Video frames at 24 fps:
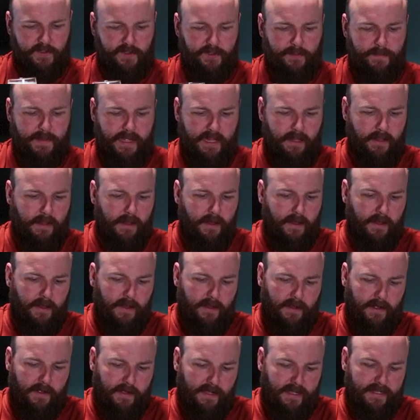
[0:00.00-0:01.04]
to smell,
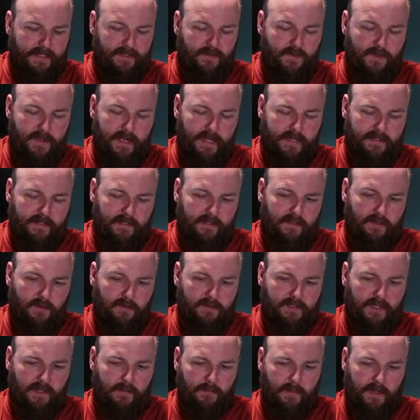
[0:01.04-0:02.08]
uh, I do get the
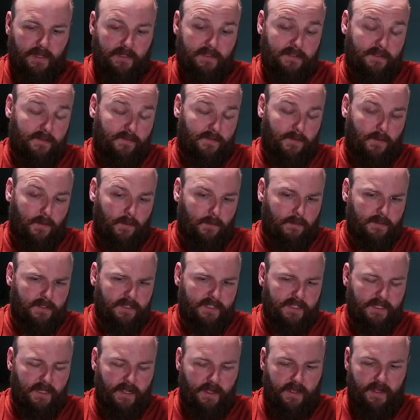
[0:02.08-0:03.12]
toasted malts, of
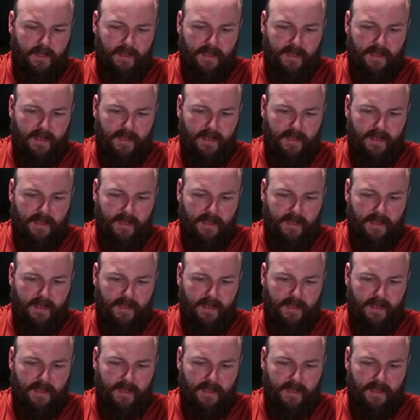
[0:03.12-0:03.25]
course.